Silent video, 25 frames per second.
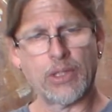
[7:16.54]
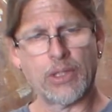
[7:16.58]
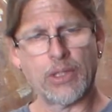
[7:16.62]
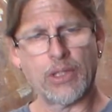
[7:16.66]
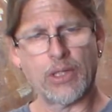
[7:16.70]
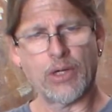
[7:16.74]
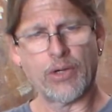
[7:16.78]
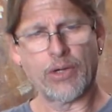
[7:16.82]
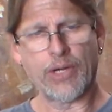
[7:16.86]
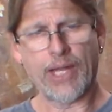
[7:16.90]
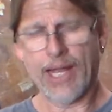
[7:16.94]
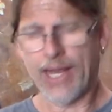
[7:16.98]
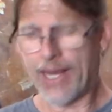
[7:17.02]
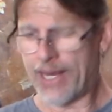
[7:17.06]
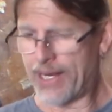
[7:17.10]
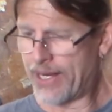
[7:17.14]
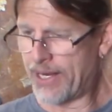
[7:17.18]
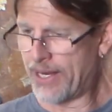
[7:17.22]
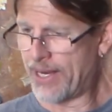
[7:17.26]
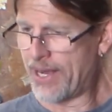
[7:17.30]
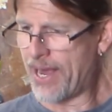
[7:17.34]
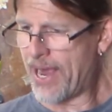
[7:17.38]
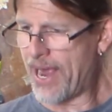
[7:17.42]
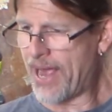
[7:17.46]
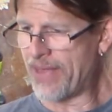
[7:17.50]

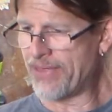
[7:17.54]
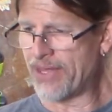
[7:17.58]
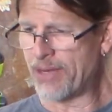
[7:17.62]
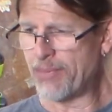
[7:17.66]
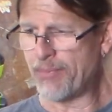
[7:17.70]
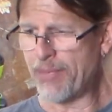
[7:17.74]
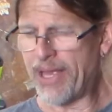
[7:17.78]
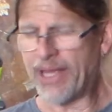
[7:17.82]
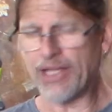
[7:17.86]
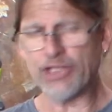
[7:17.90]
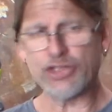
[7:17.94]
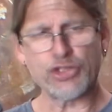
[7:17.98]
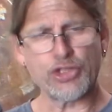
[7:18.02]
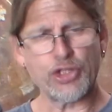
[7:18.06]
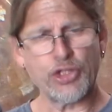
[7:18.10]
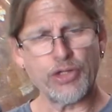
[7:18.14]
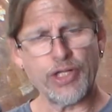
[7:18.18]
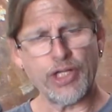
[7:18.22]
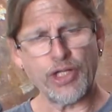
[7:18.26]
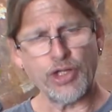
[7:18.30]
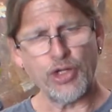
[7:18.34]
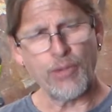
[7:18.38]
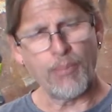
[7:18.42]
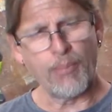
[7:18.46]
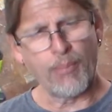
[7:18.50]
okay? And then make sure
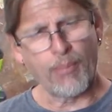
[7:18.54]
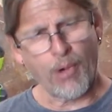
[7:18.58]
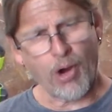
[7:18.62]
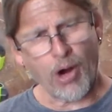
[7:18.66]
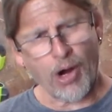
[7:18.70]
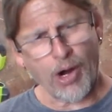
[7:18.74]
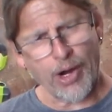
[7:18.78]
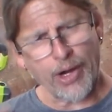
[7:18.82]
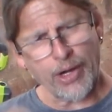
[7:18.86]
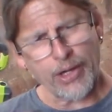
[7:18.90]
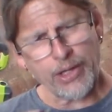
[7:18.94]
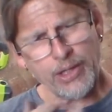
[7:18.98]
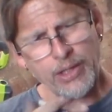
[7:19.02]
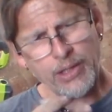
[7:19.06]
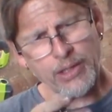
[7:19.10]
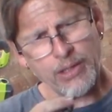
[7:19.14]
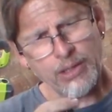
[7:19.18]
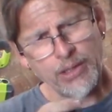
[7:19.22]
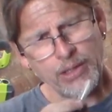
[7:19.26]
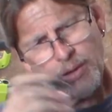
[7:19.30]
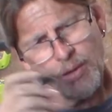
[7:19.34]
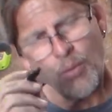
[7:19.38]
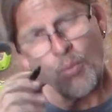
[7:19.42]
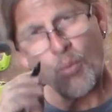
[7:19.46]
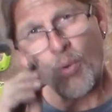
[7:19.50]
that you mark
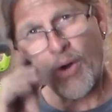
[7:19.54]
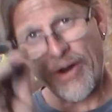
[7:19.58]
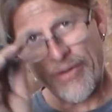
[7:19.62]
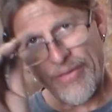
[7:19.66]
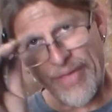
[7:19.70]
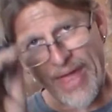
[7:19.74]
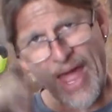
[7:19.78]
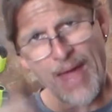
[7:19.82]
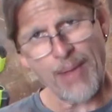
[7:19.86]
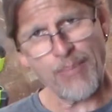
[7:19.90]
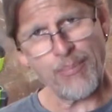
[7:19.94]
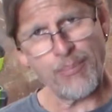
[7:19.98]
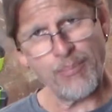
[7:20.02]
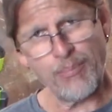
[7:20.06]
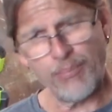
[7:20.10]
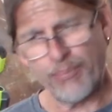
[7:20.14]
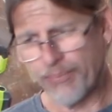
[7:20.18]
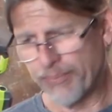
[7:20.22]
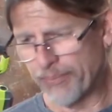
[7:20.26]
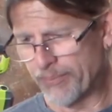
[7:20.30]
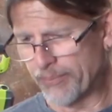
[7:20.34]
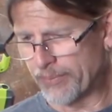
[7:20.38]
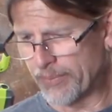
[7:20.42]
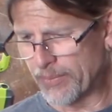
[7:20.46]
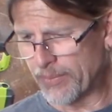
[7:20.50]
where that
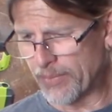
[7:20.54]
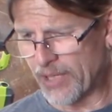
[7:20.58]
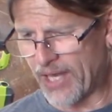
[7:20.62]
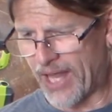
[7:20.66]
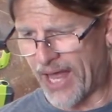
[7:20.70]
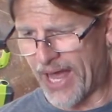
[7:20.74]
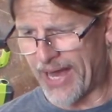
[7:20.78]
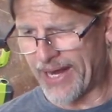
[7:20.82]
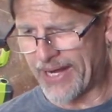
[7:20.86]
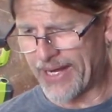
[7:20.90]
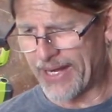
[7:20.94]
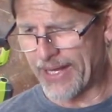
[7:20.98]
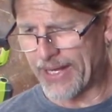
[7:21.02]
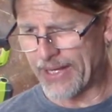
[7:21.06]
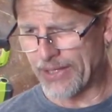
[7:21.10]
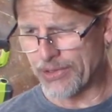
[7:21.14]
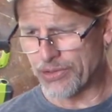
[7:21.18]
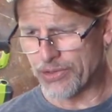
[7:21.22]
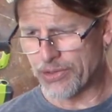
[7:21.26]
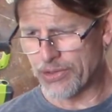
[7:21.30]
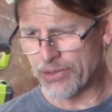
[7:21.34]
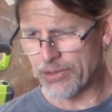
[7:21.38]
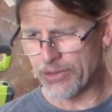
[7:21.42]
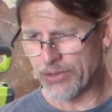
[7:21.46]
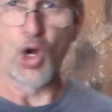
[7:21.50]
line
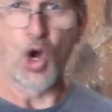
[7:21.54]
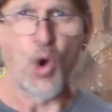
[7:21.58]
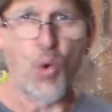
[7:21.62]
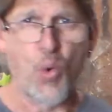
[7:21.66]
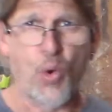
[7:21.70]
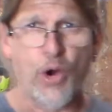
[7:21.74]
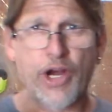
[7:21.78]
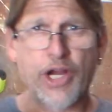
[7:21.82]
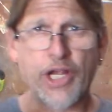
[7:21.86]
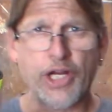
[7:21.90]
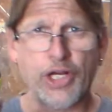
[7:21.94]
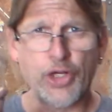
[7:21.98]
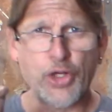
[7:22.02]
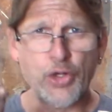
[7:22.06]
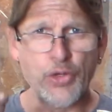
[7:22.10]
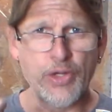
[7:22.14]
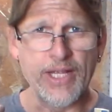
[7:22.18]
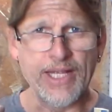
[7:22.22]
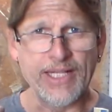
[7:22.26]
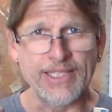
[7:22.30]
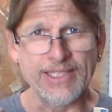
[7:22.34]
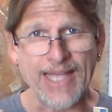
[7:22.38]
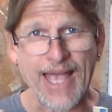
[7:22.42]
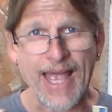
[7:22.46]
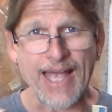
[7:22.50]
is. We're going to do the
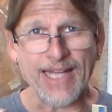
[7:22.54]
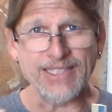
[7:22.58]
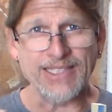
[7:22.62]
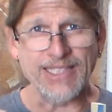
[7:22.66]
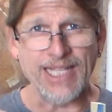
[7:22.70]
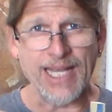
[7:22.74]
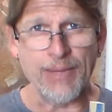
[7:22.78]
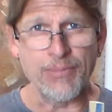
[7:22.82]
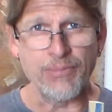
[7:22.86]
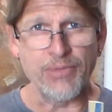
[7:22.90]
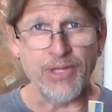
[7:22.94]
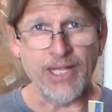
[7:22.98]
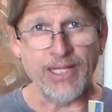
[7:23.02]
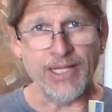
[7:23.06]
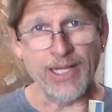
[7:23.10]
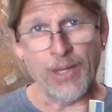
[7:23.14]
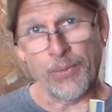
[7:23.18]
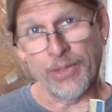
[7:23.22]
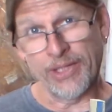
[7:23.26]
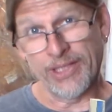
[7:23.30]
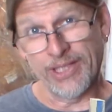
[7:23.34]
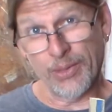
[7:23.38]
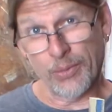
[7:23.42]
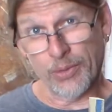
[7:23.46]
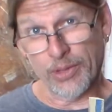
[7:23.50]
exact same thing that
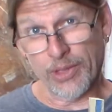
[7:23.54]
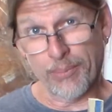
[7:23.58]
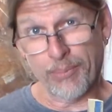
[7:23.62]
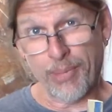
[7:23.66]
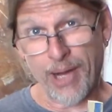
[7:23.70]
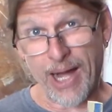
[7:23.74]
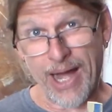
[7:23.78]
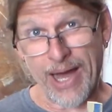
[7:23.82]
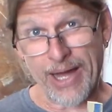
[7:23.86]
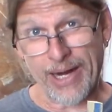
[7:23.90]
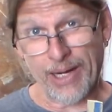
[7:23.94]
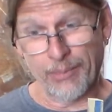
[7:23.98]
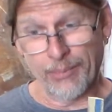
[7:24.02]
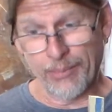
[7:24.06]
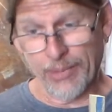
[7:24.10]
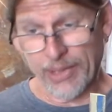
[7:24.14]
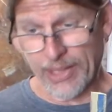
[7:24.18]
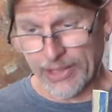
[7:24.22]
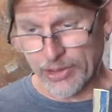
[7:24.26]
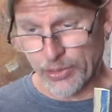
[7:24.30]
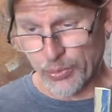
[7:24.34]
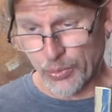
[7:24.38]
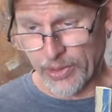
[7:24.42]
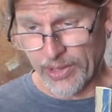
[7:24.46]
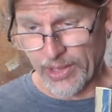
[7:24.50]
we did with the bottom,
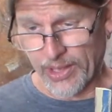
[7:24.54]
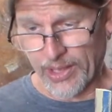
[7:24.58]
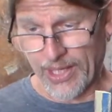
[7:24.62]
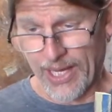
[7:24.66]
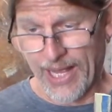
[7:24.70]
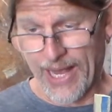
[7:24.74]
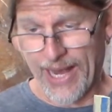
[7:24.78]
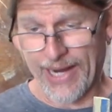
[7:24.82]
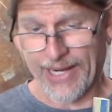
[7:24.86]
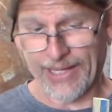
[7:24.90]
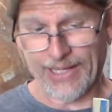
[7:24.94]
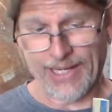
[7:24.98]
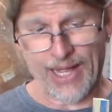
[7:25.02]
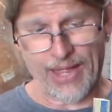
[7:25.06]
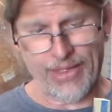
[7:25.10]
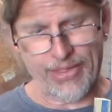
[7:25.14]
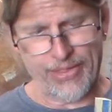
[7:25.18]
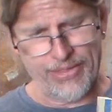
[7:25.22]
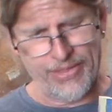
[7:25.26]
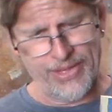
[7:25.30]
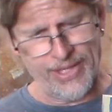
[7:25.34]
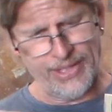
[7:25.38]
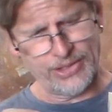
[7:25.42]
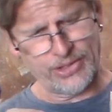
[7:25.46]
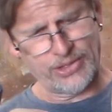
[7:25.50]
is we're going to line
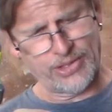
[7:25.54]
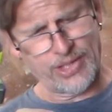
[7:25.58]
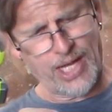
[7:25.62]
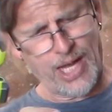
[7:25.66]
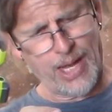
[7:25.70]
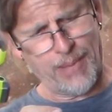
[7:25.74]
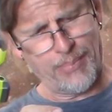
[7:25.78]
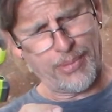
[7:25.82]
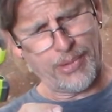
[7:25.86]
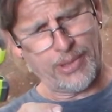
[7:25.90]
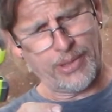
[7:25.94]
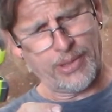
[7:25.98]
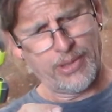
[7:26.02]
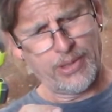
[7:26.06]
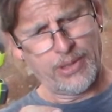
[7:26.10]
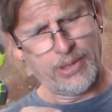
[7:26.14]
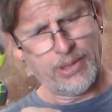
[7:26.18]
this up